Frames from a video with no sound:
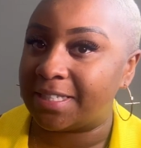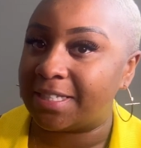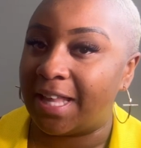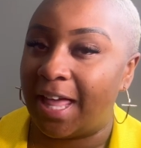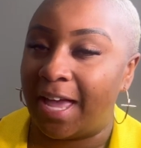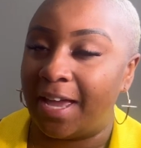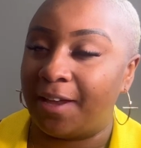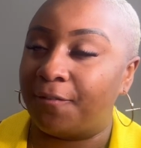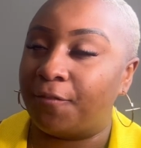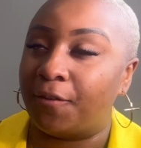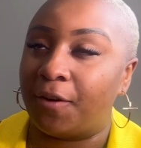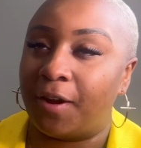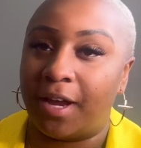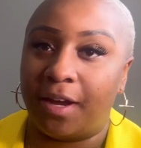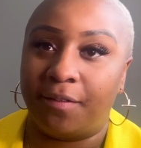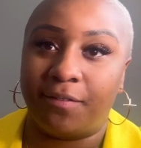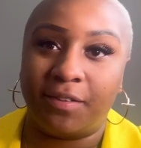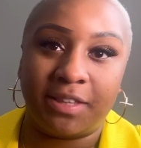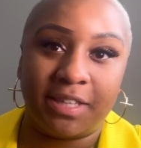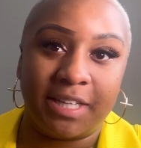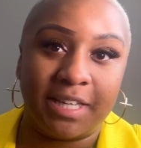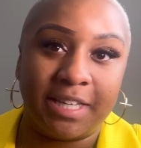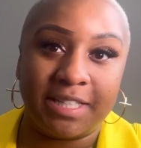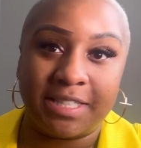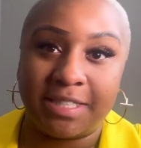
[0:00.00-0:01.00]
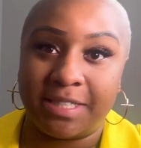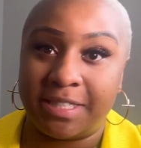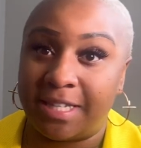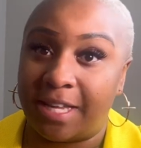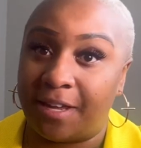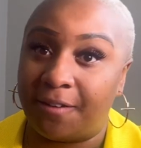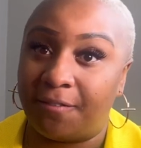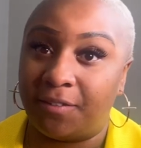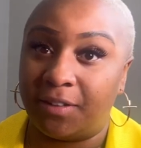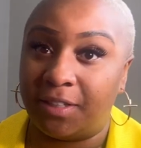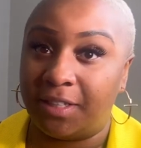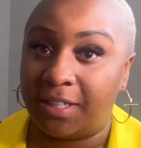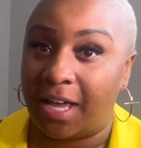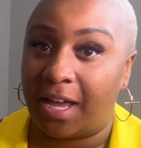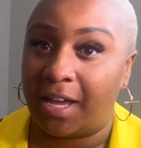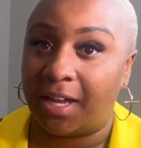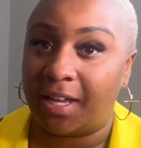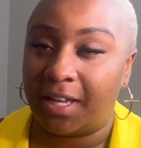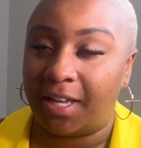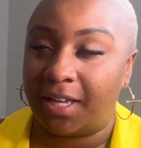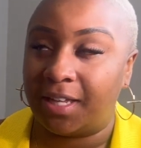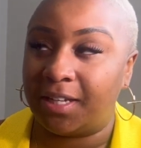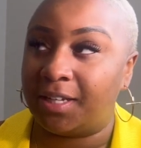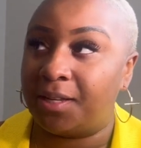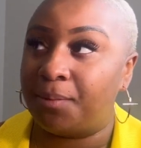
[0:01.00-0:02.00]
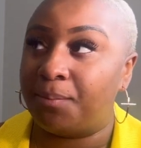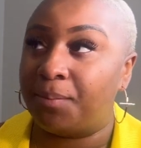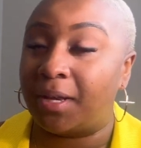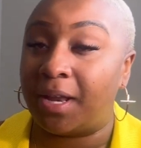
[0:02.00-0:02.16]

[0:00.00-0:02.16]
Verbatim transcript: like for everything is definitely not cutting it,